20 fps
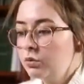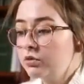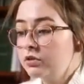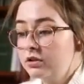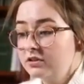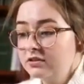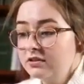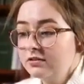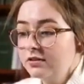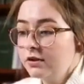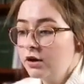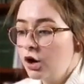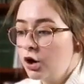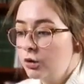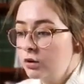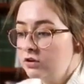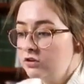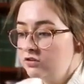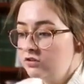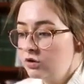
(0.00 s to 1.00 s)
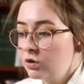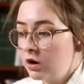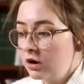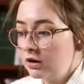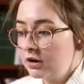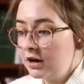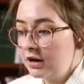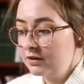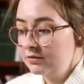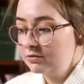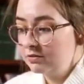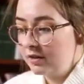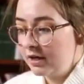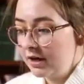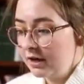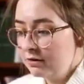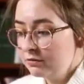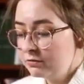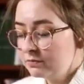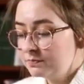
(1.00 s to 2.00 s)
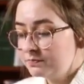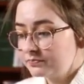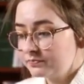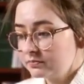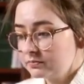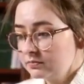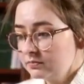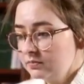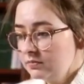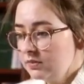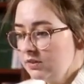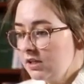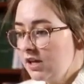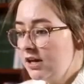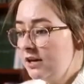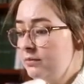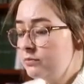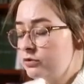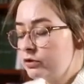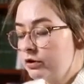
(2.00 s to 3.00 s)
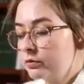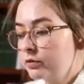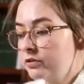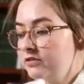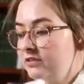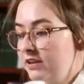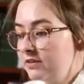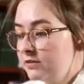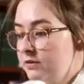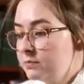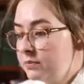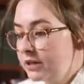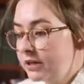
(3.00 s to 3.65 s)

Well, this is the OSU Archives Live. I am joined with David